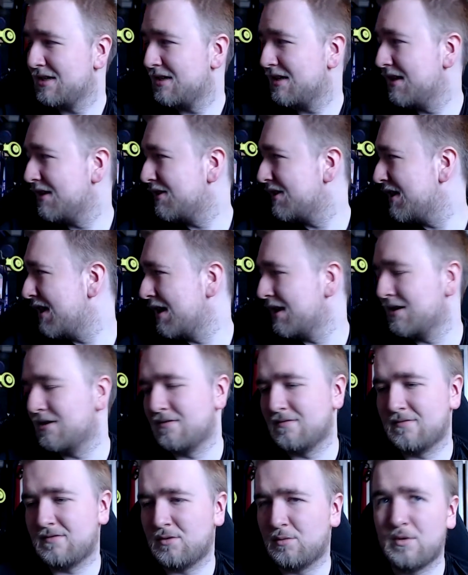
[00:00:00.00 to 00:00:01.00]
it the end
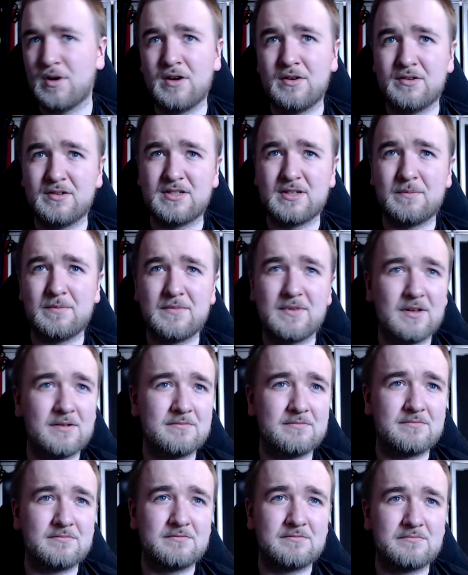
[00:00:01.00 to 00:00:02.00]
of the world or something?
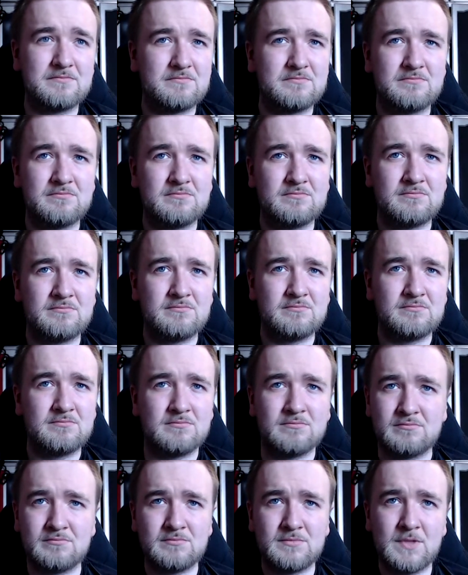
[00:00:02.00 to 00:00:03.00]

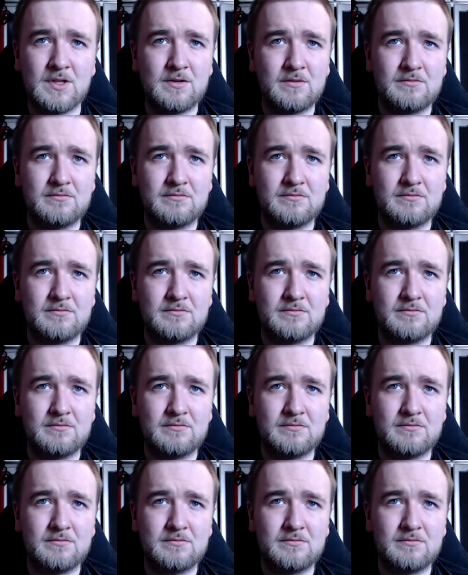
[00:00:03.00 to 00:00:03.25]
No.